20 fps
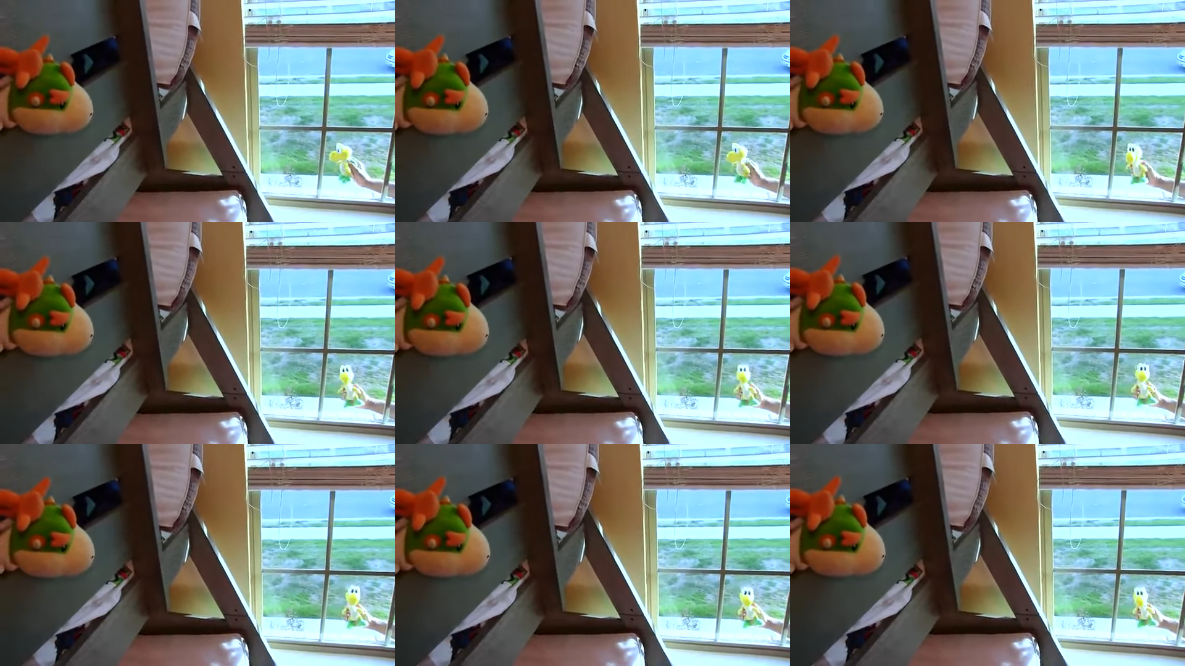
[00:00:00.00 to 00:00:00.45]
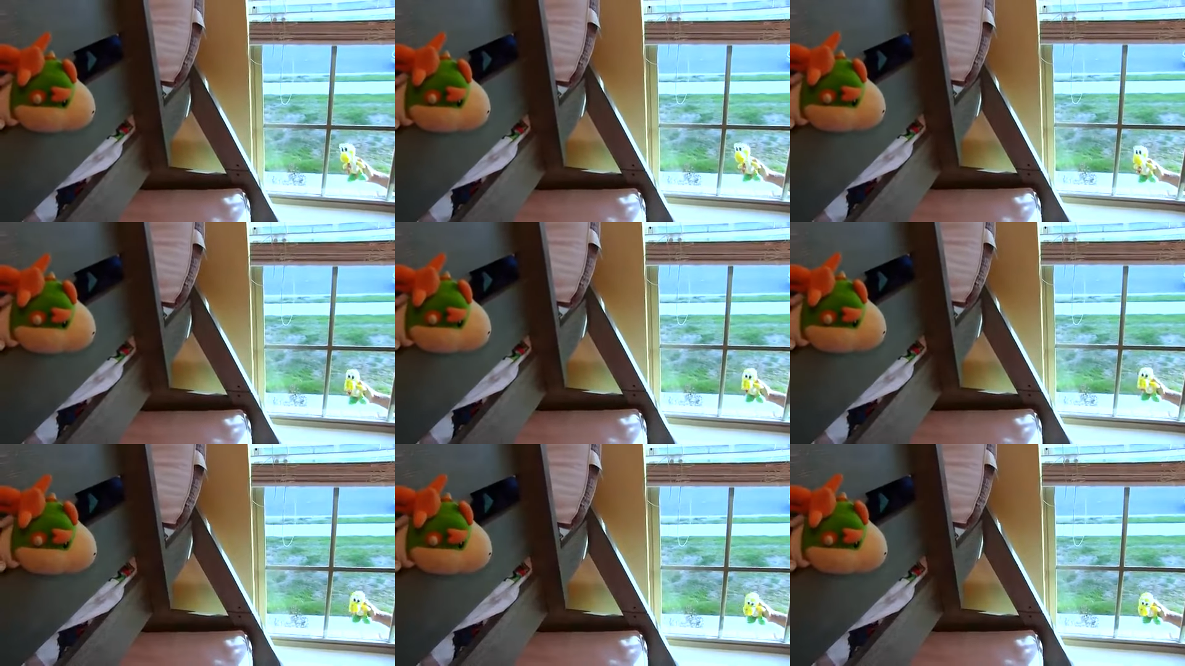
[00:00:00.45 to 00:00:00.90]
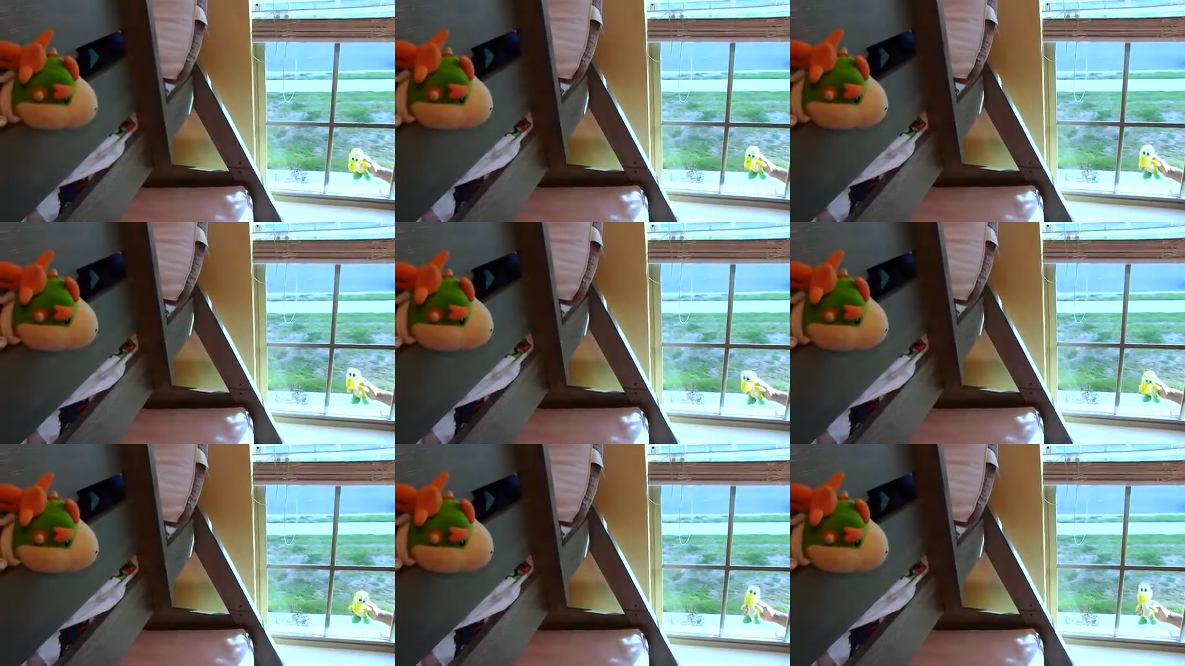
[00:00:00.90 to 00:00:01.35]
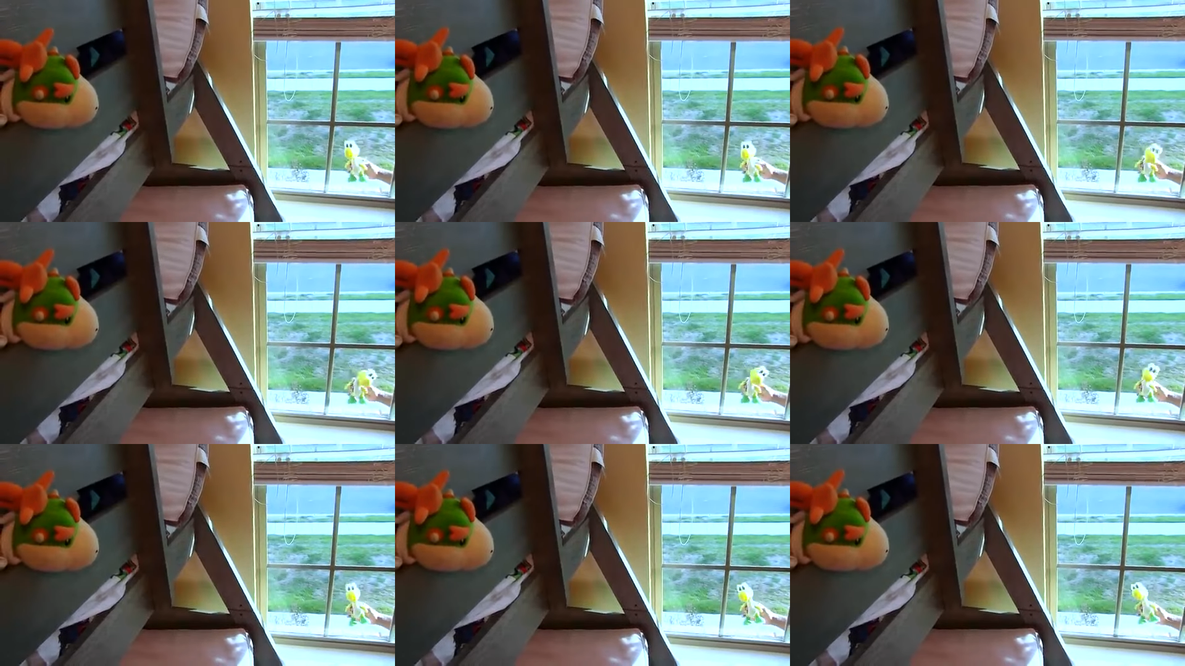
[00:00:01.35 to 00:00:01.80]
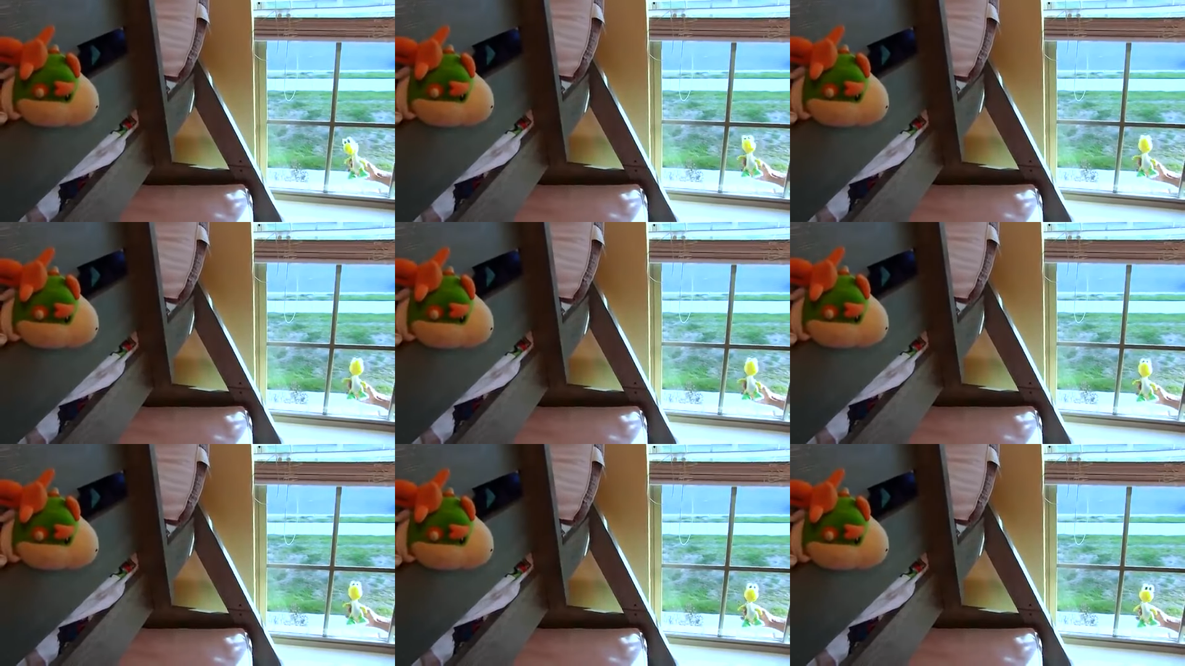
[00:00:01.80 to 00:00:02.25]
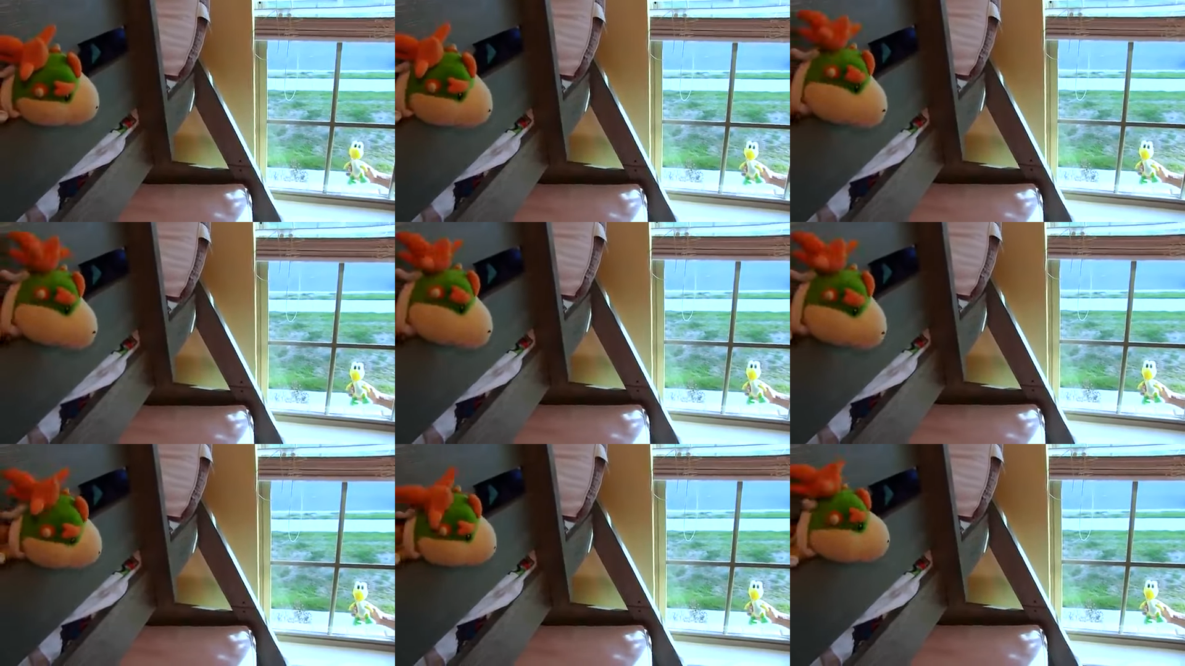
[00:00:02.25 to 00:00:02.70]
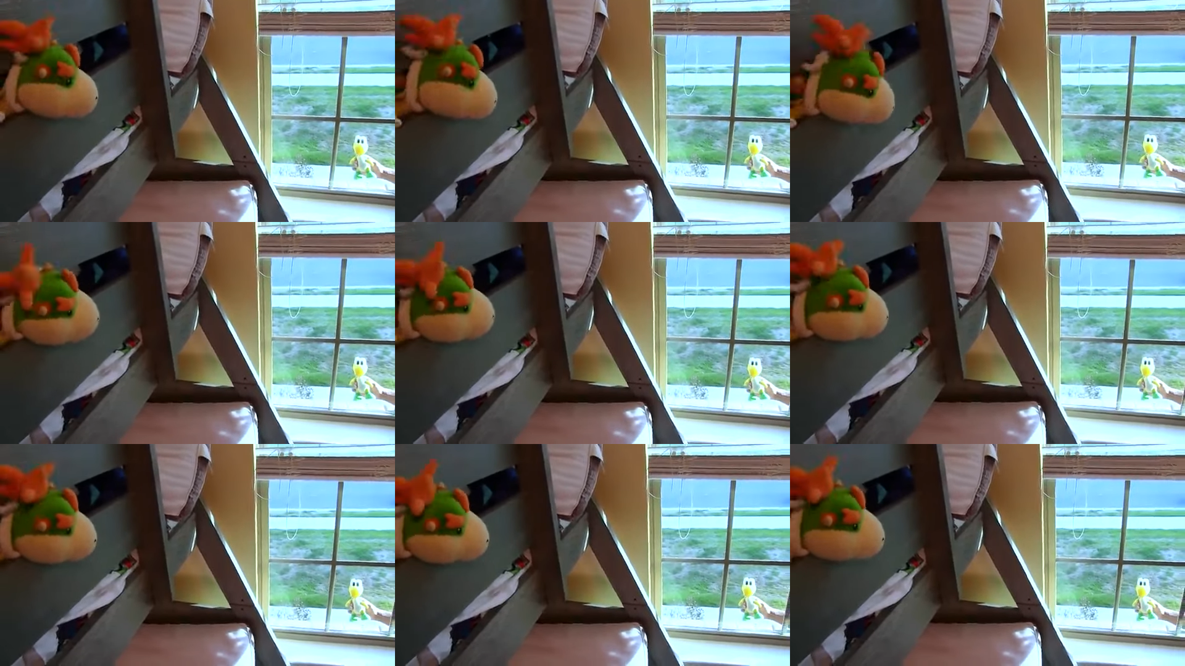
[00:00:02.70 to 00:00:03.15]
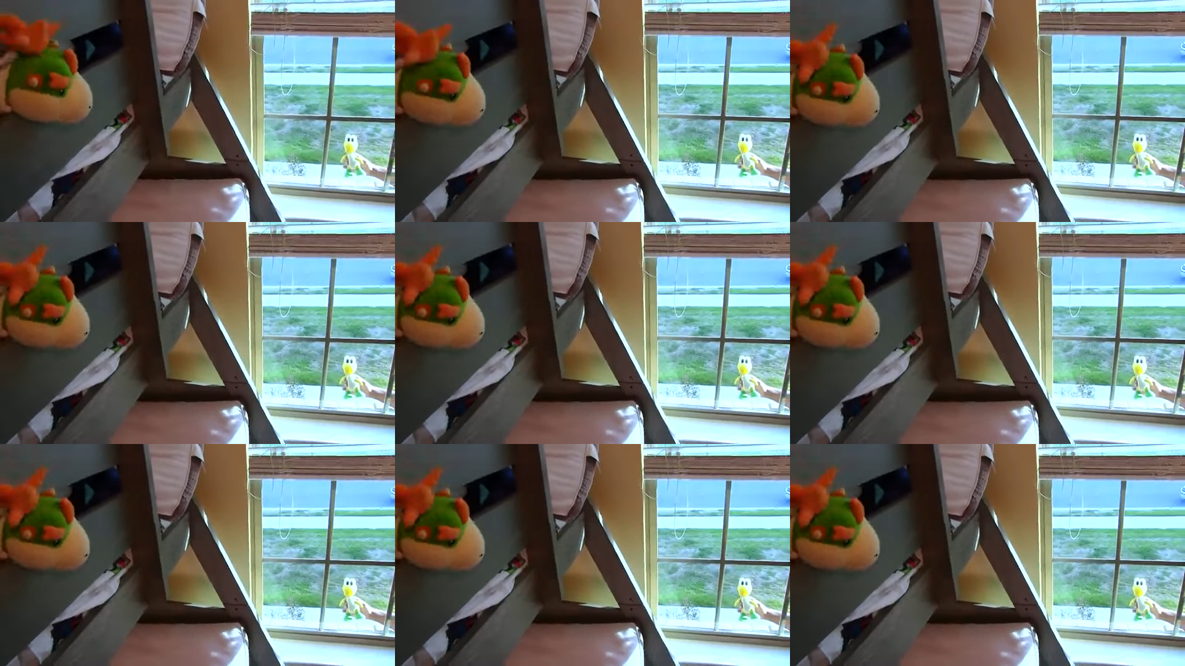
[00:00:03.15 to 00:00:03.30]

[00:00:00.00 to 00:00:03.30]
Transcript: Nobody's mouth can be seen.